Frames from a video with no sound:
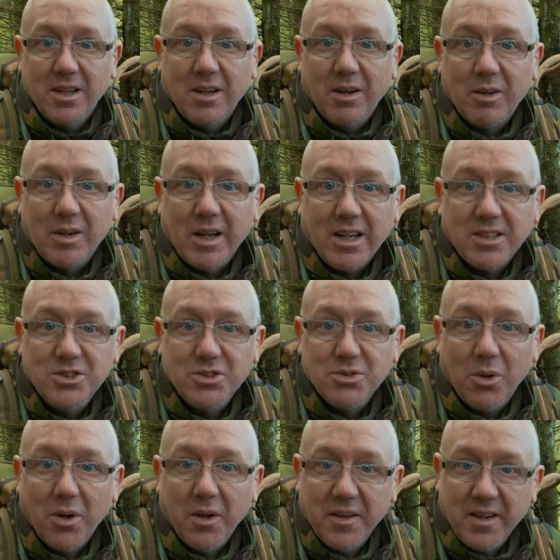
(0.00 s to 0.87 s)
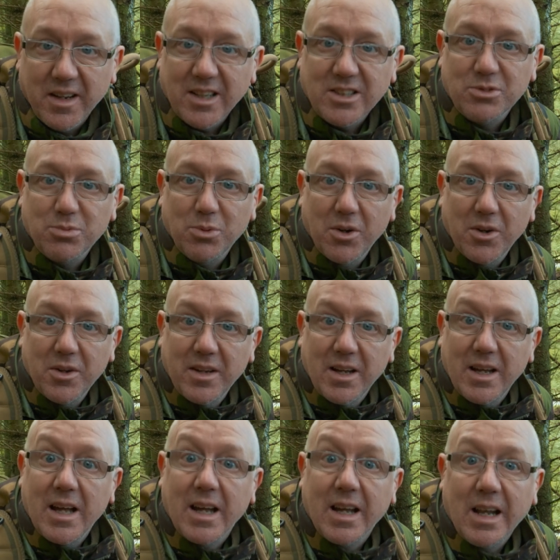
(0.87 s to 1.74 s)
I'll catch you all on the next one.
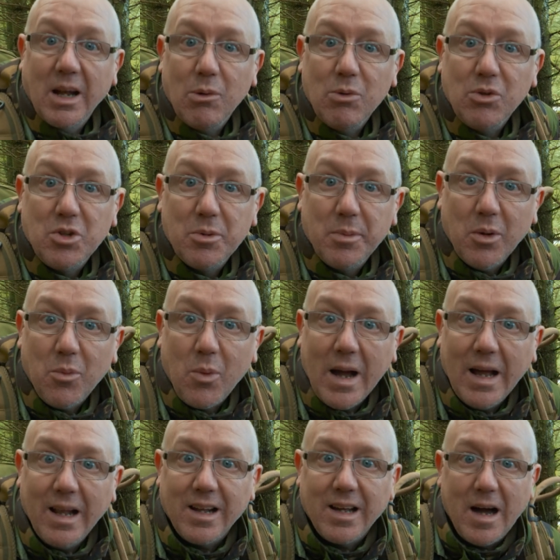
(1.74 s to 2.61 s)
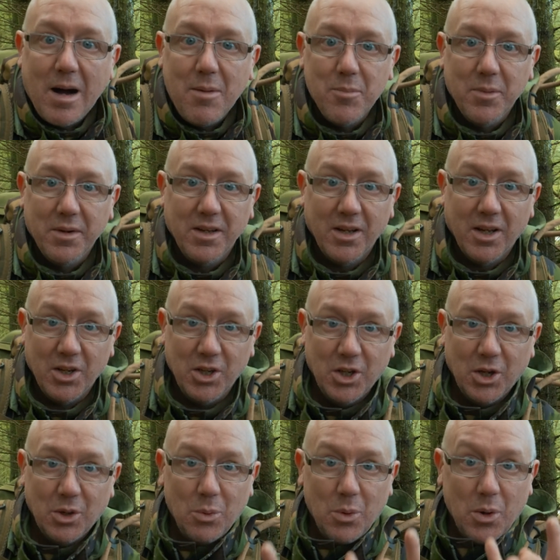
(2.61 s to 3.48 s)
Get out and do a bit of wild camping,
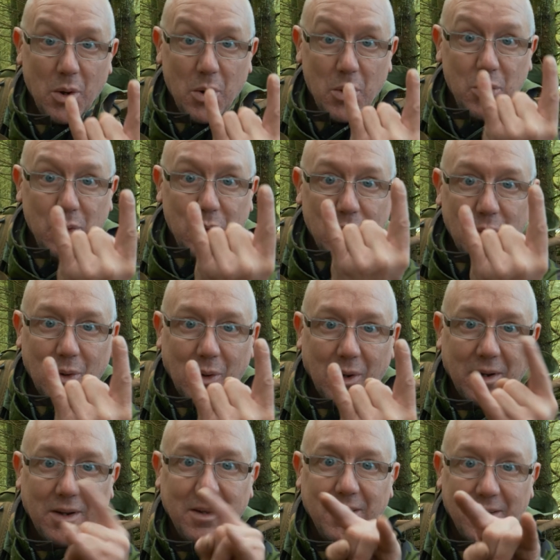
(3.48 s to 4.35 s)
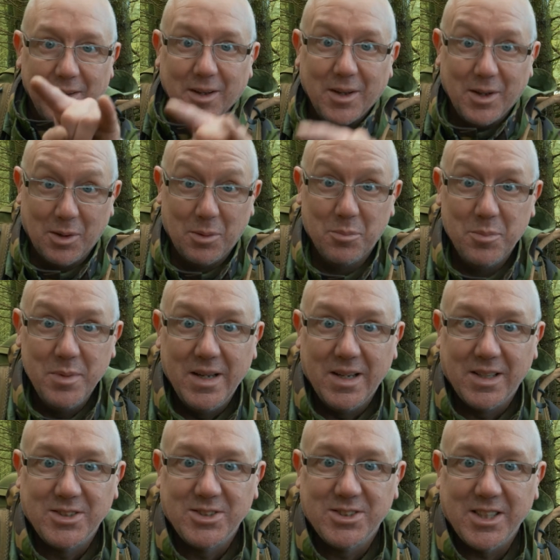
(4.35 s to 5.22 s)
you know it
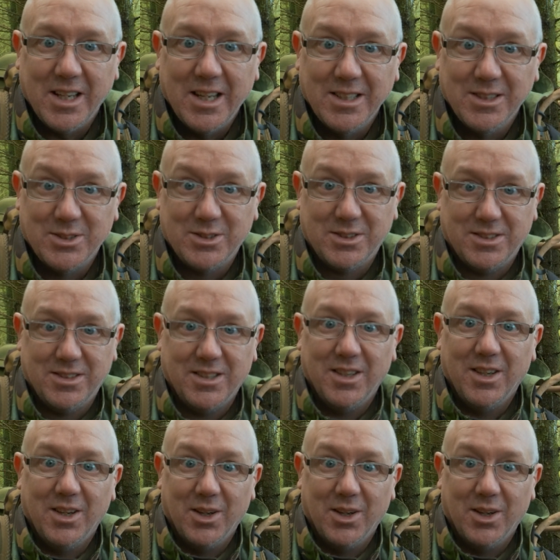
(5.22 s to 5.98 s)
makes sense.